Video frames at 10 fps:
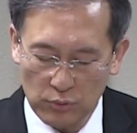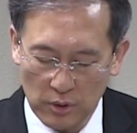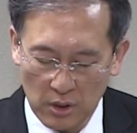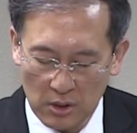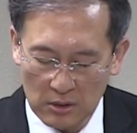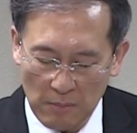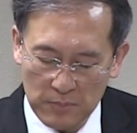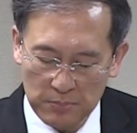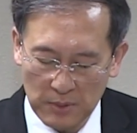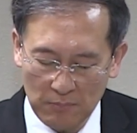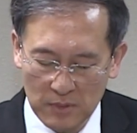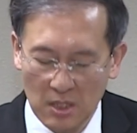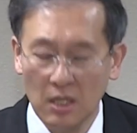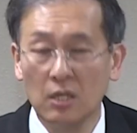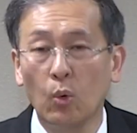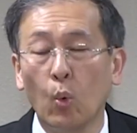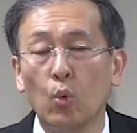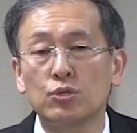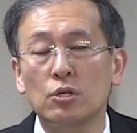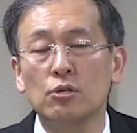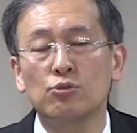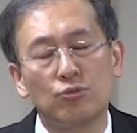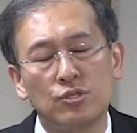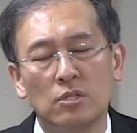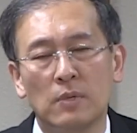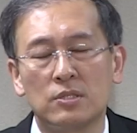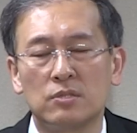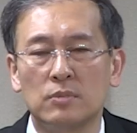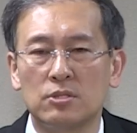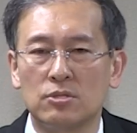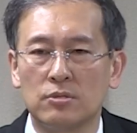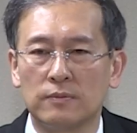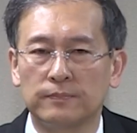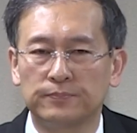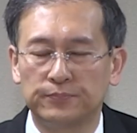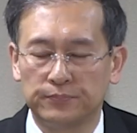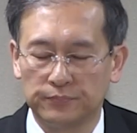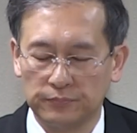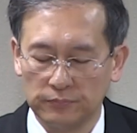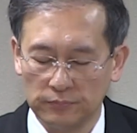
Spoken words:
Exodus 33, verses 5 and 6.